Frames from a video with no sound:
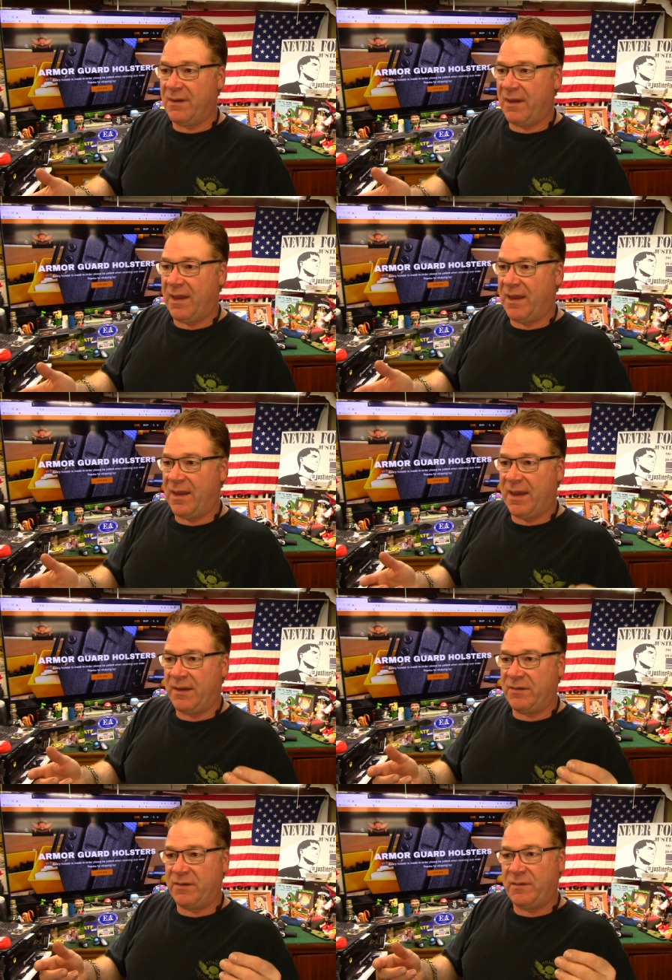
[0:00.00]

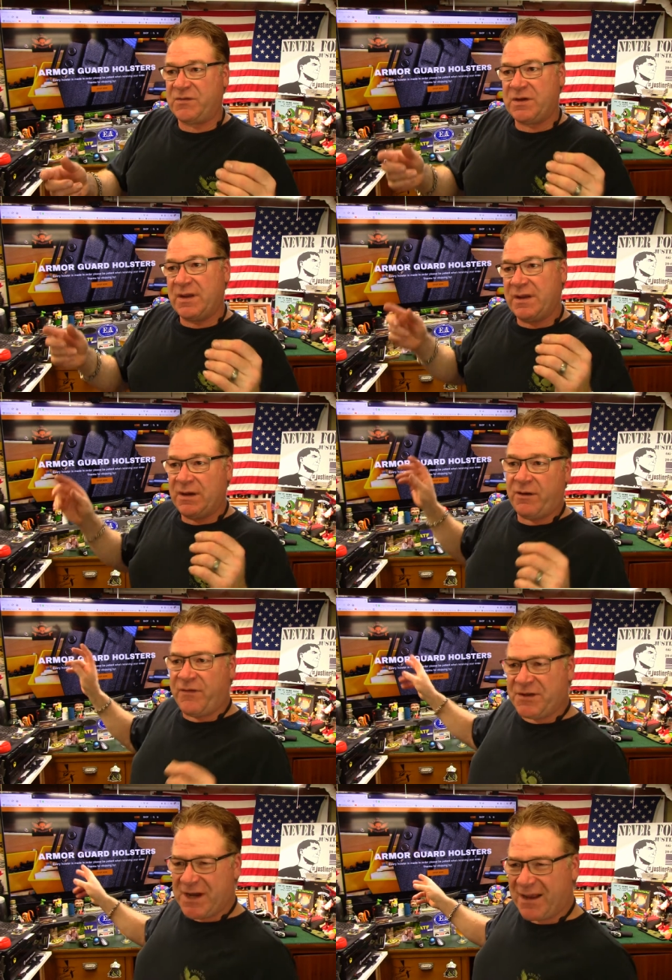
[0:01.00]
And you know,
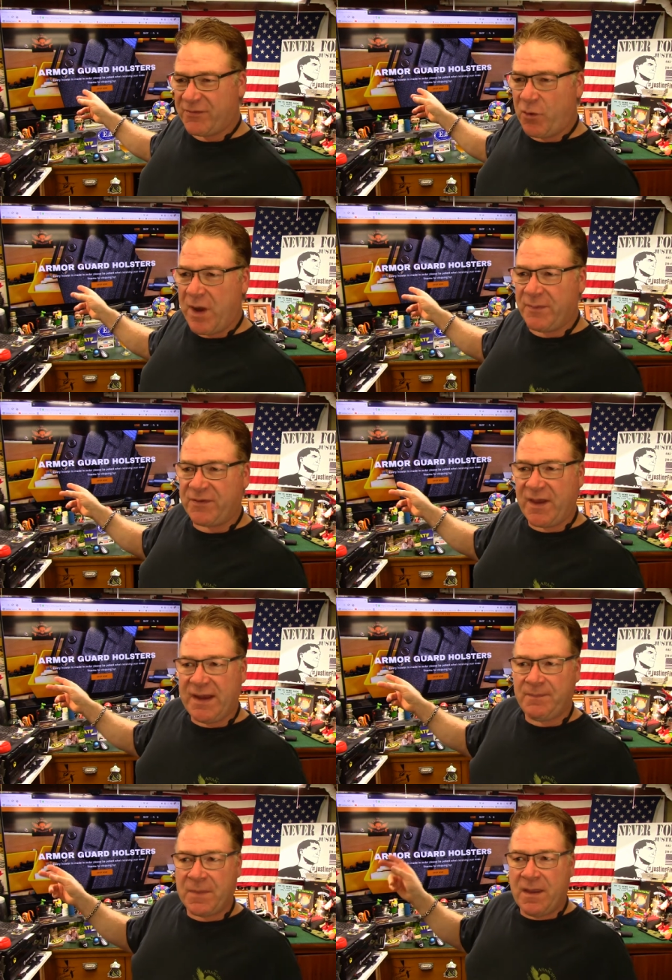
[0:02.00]
if you check out the
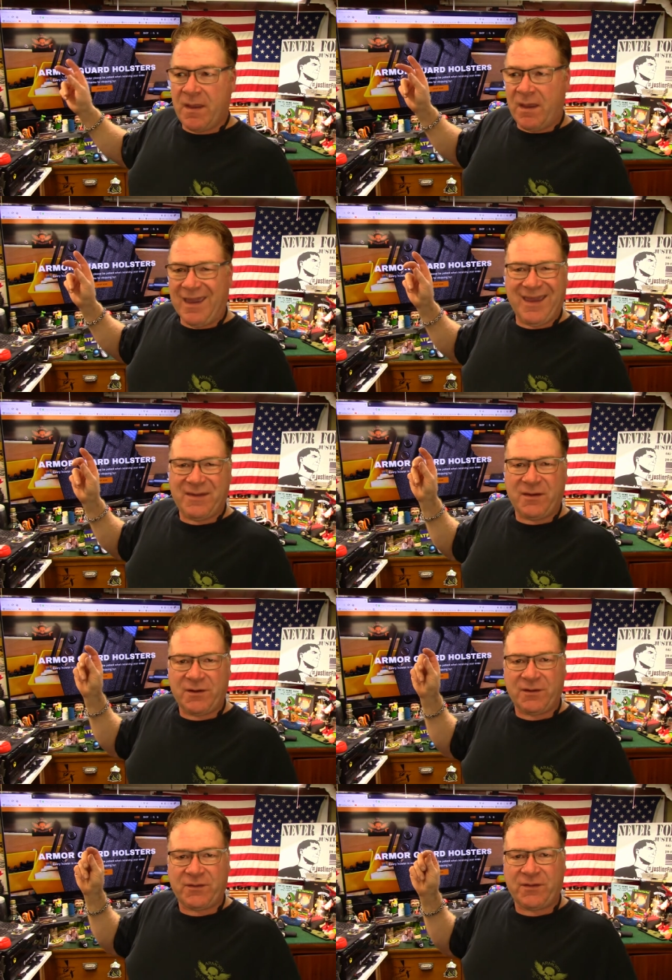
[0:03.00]
website, and
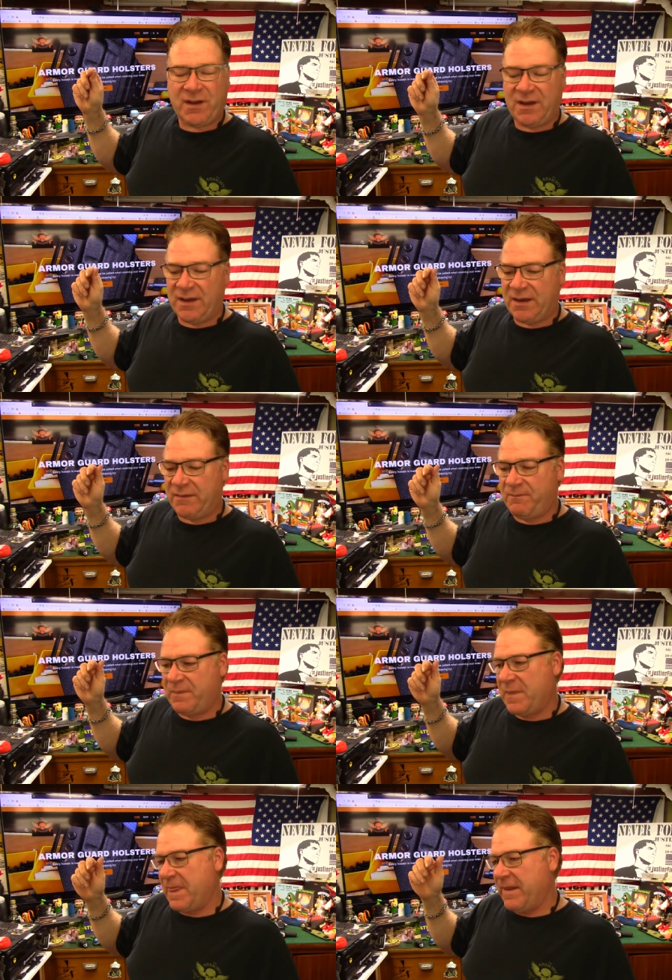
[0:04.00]
there's uh,
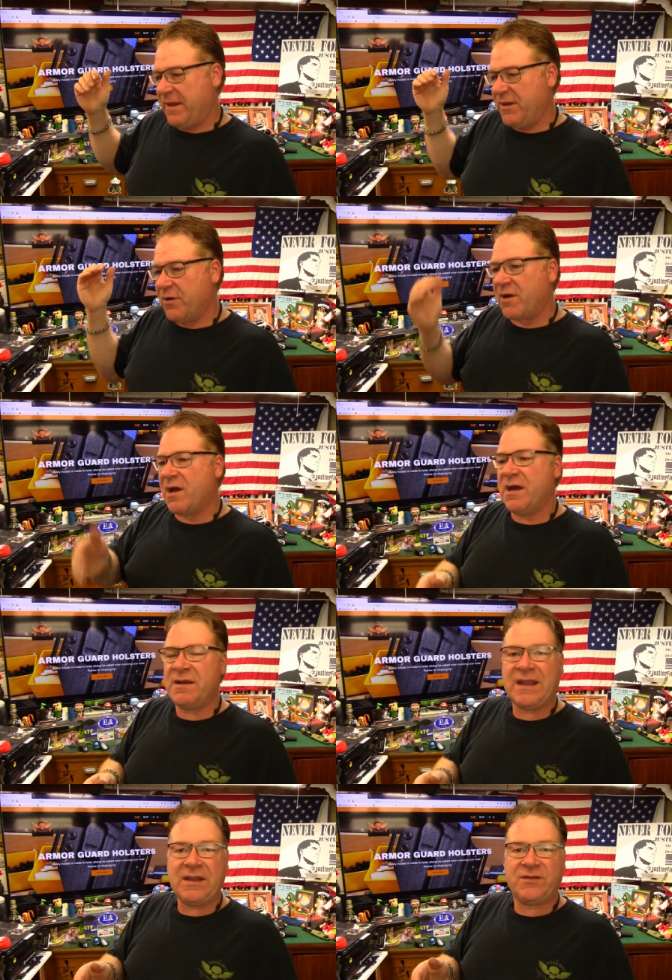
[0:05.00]
your
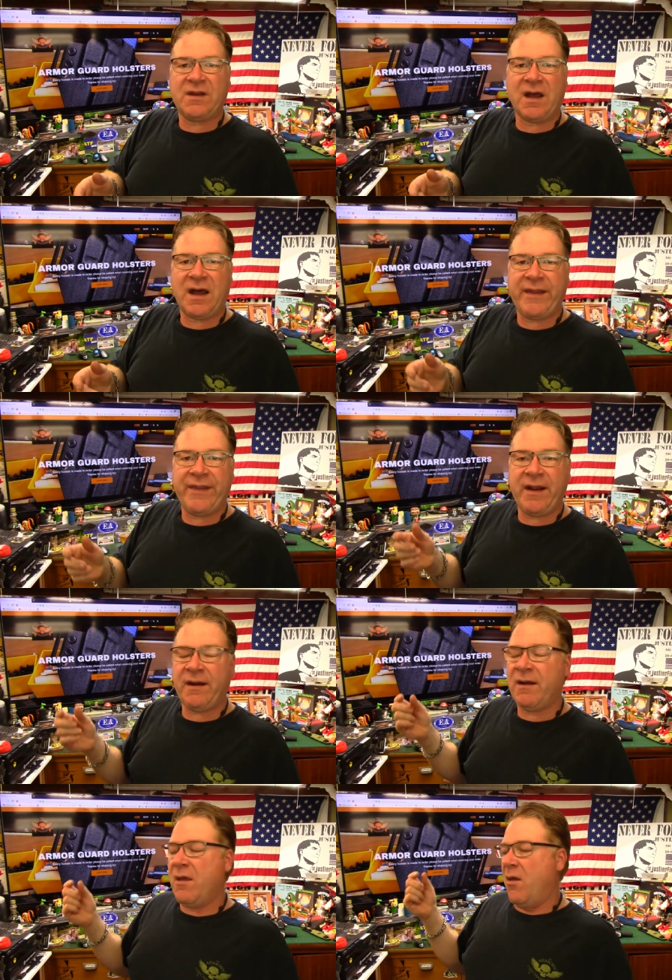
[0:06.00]
gun isn't on
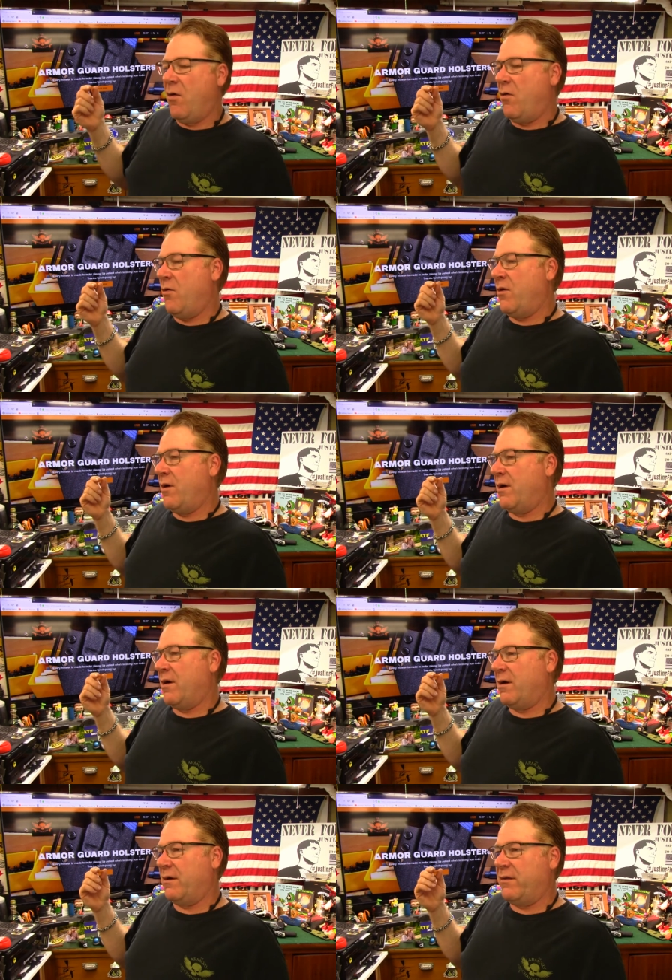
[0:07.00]
there
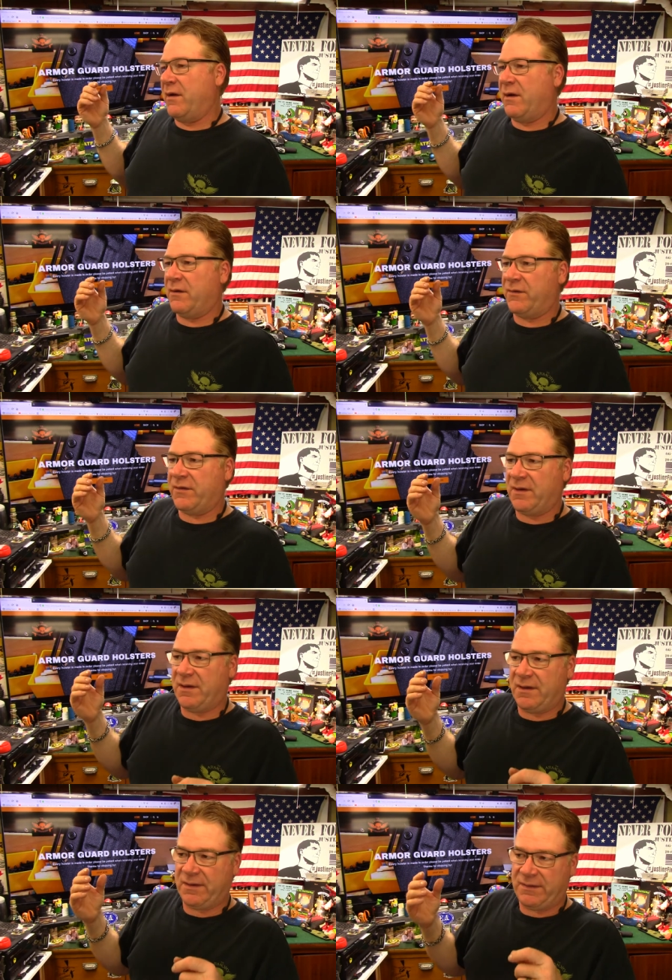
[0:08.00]
or there's
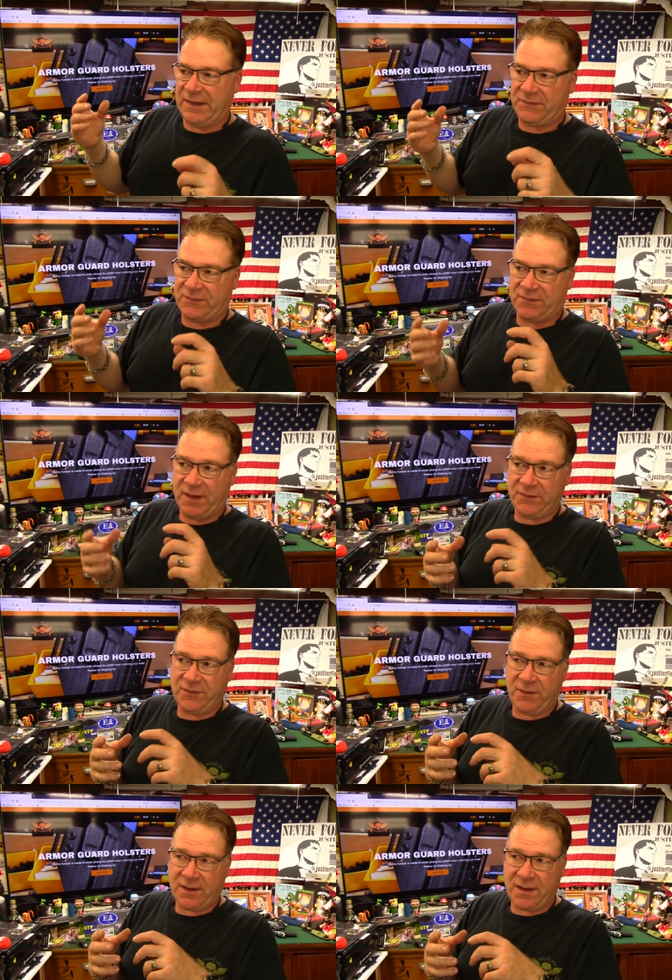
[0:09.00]
a it says your